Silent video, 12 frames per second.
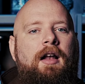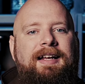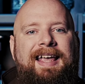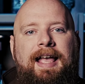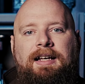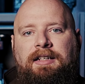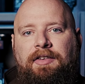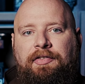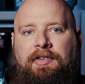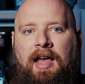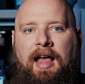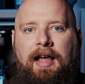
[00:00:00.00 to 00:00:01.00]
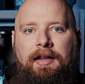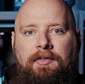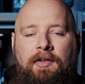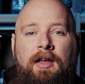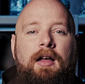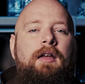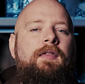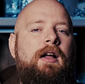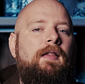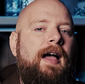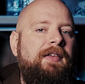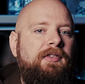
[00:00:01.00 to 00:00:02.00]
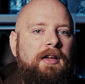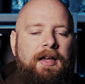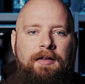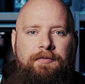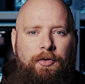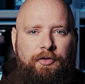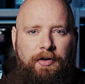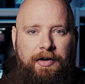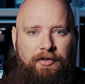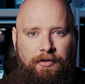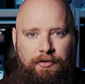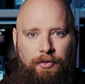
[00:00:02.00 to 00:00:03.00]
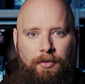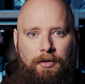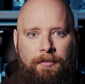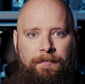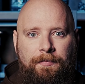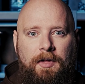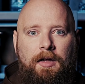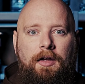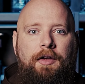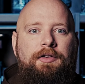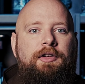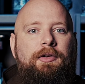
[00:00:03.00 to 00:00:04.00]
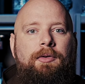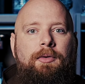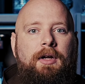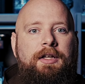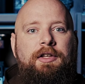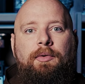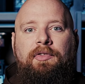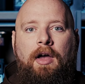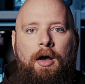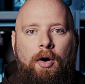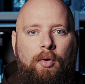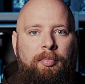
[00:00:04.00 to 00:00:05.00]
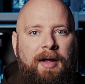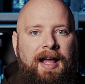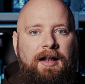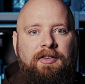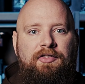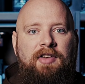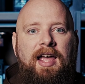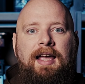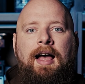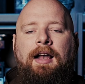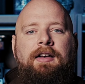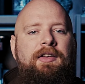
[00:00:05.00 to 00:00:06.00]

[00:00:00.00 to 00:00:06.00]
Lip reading: Uncanny Disguise, the classic infiltration tool. You use a hope and take on a